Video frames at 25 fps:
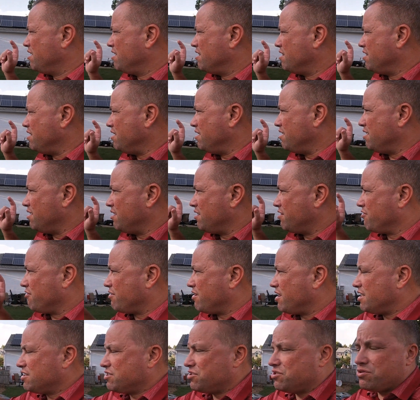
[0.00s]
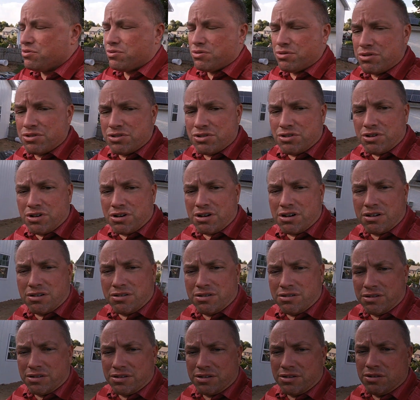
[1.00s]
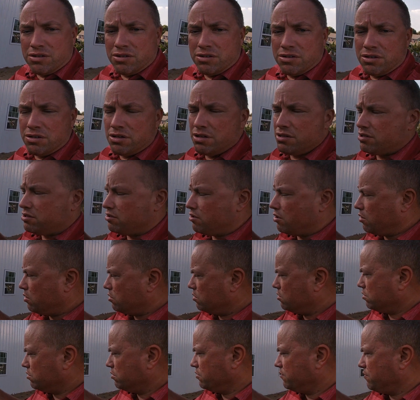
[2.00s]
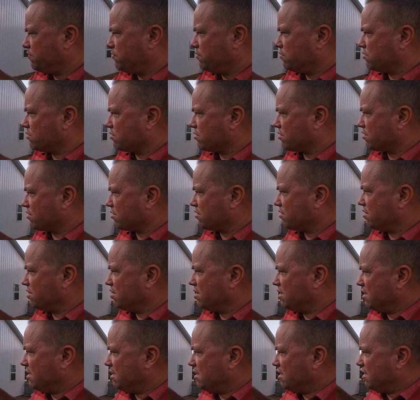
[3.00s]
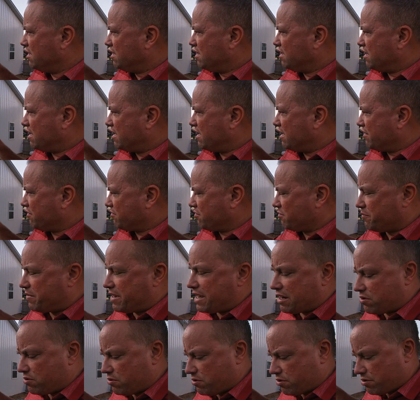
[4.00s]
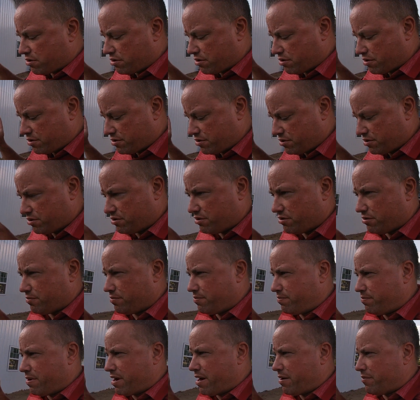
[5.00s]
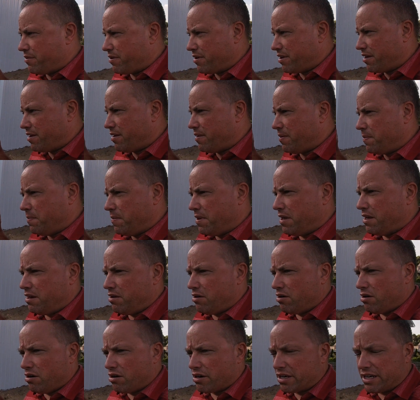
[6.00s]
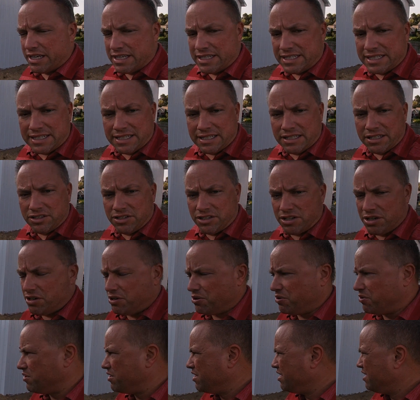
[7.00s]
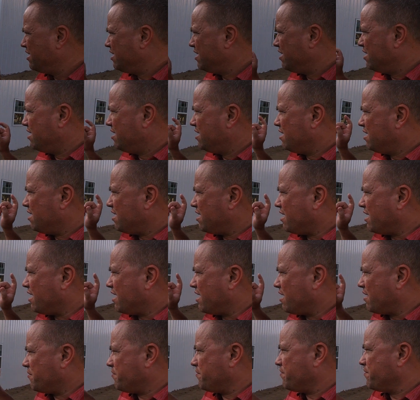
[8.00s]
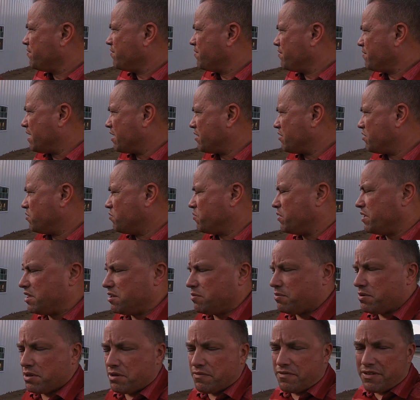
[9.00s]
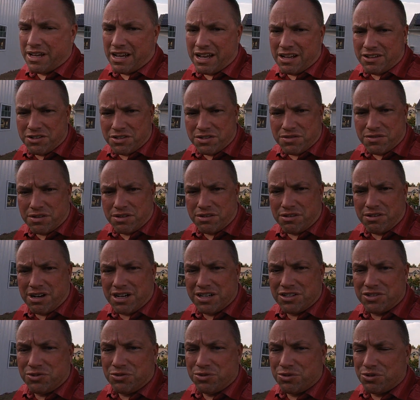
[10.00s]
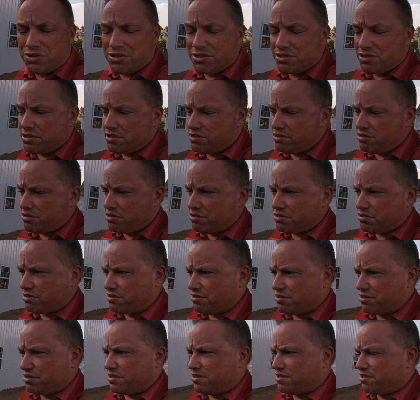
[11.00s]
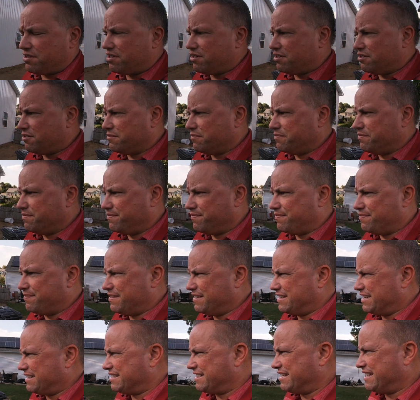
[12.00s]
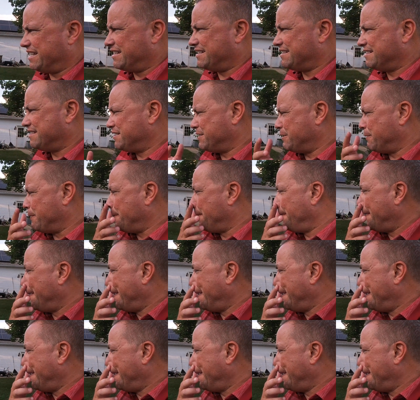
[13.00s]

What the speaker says: The garage doors are on hold for on back order till probably mid-August, so I'm not going to wait to put the video out just for the garage doors. They're just going to install and that's it. So